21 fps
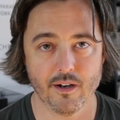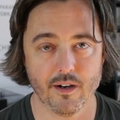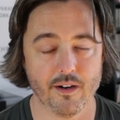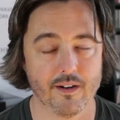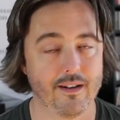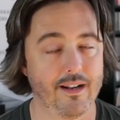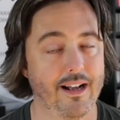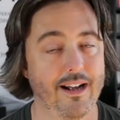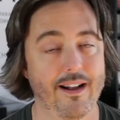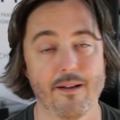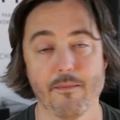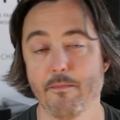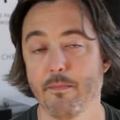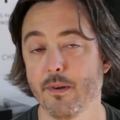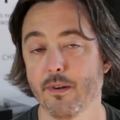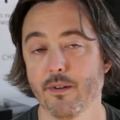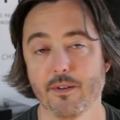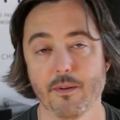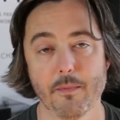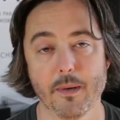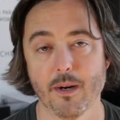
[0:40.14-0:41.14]
on how to
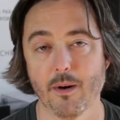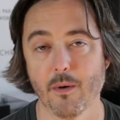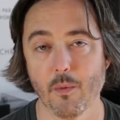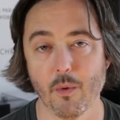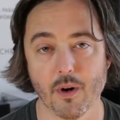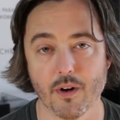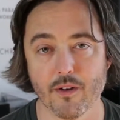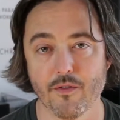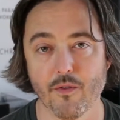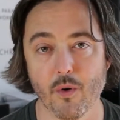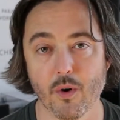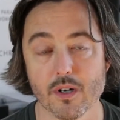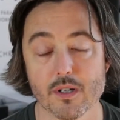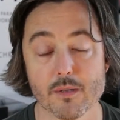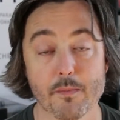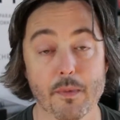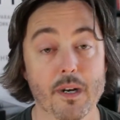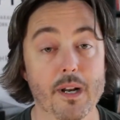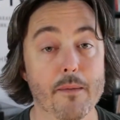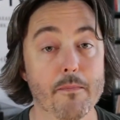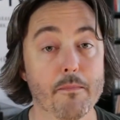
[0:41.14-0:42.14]
build a better workforce,
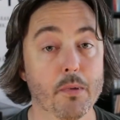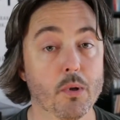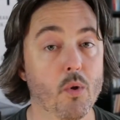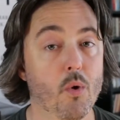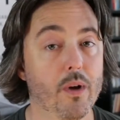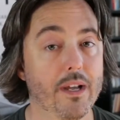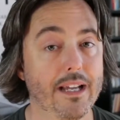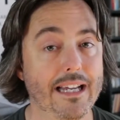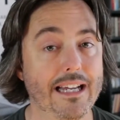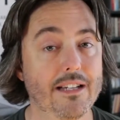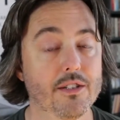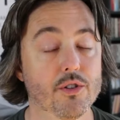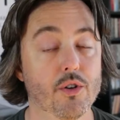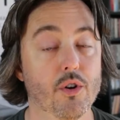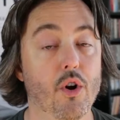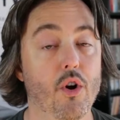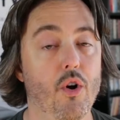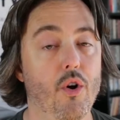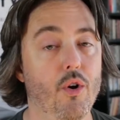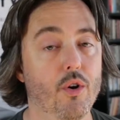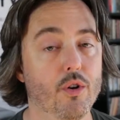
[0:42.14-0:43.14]
but employees are
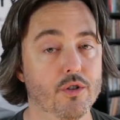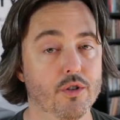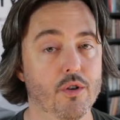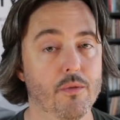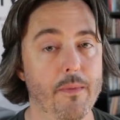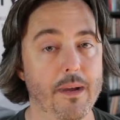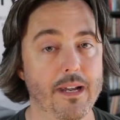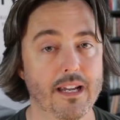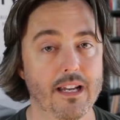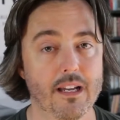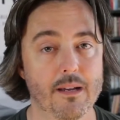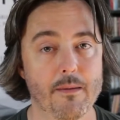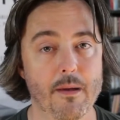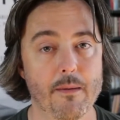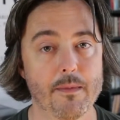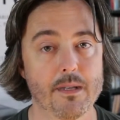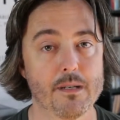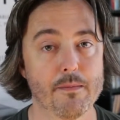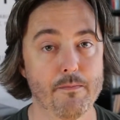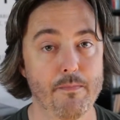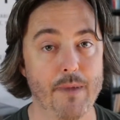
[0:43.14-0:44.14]
also making
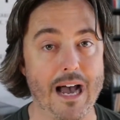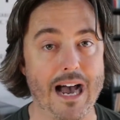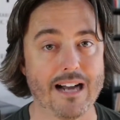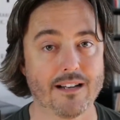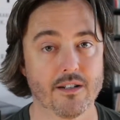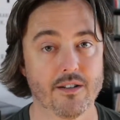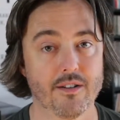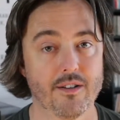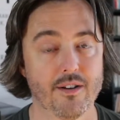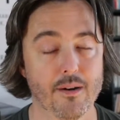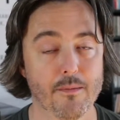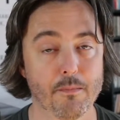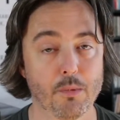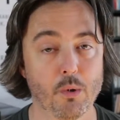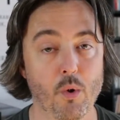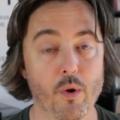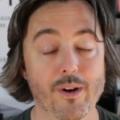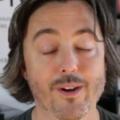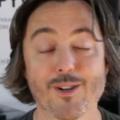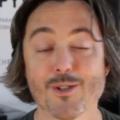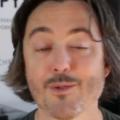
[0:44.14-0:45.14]
commitments back to their
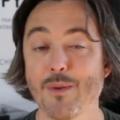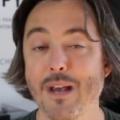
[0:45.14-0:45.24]
employers.